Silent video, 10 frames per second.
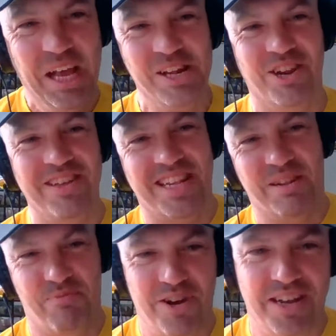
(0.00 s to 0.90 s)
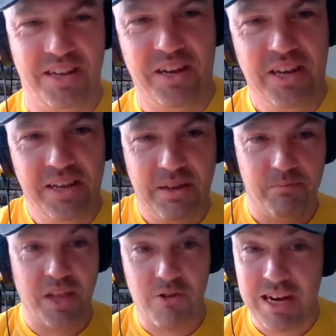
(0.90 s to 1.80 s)
Sorry, this is brilliant.
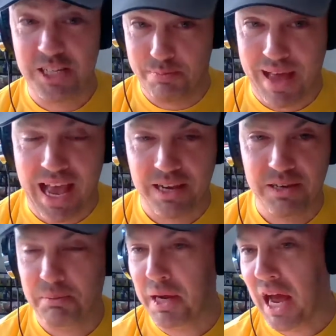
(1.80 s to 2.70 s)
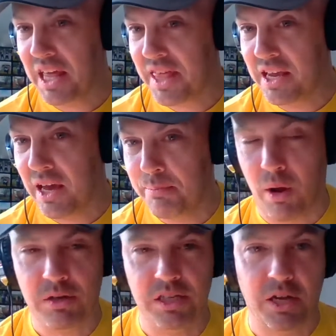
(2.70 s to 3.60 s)
Naresh is back, and I think I blocked it.